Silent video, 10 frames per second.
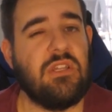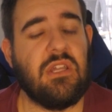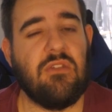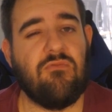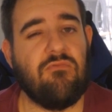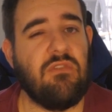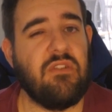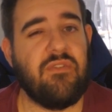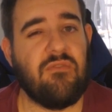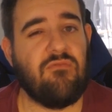get rid
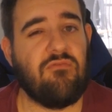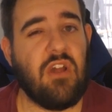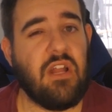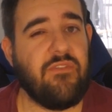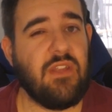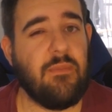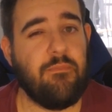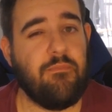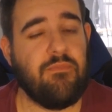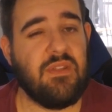of it right after you
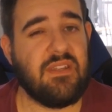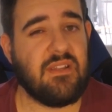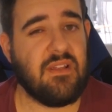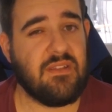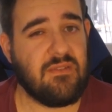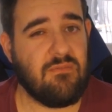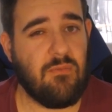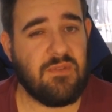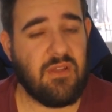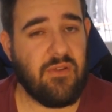discussed what
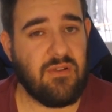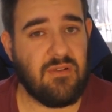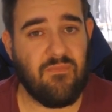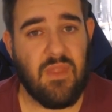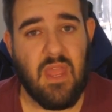was going on?